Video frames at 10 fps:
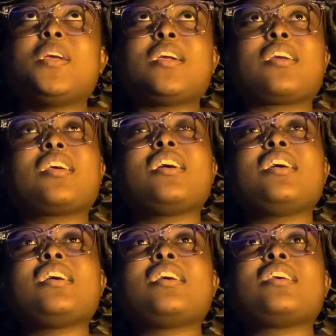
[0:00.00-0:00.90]
weird.
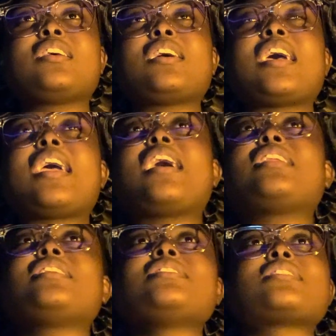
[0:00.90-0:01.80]
And
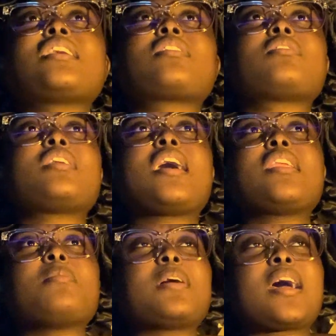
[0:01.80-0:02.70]
he's like,
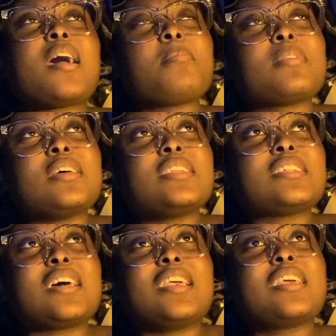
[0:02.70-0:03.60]
Eddie, what happened?
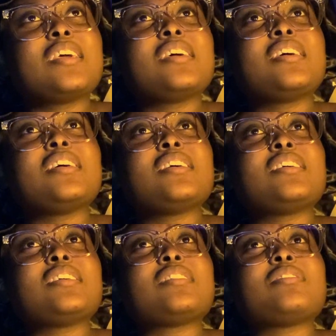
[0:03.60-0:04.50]
Like,
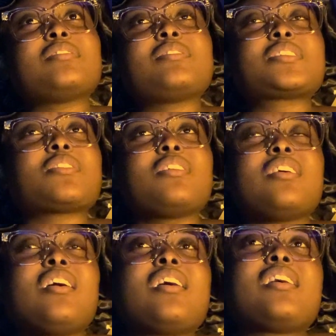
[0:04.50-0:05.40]
what's going
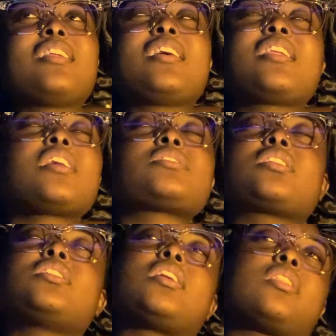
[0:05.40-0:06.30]
on? And there's like,
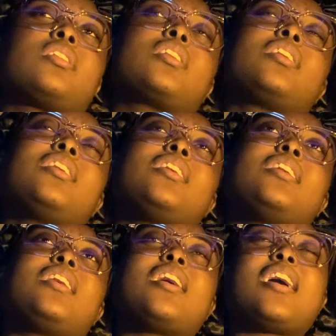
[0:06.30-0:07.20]
nothing.
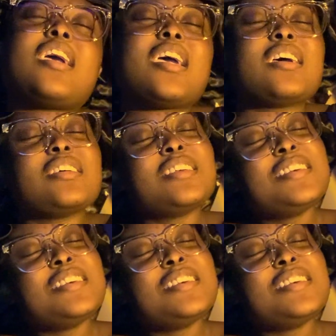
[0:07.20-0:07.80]
And